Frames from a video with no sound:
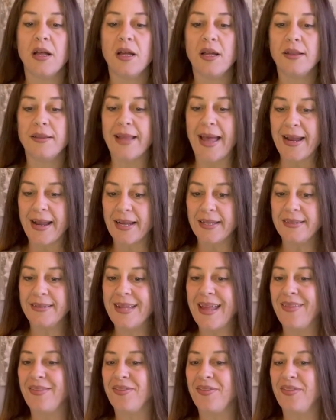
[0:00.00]
Like I
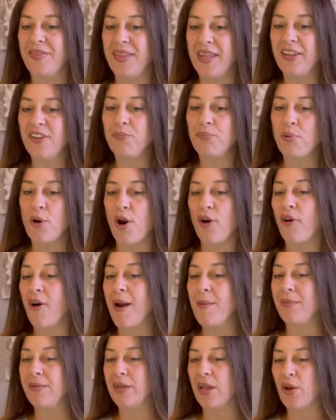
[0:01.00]
said, this
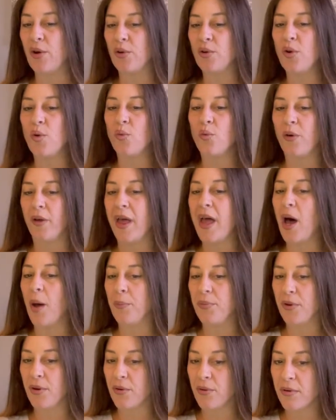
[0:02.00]
program alone will help
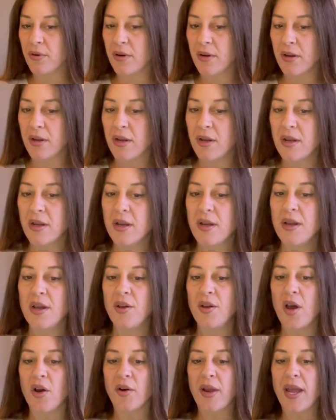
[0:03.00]
you.
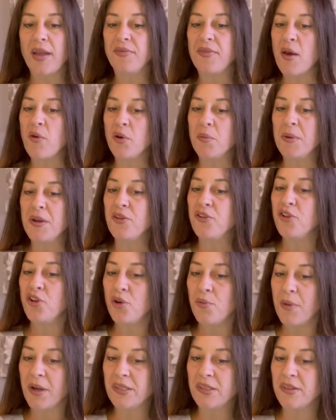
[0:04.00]
Okay, that would be two
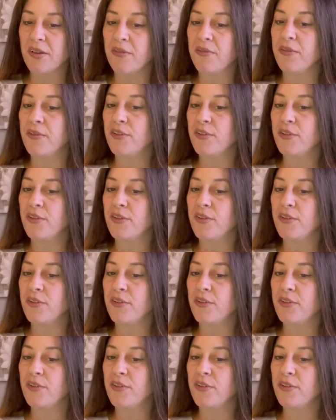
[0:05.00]
months of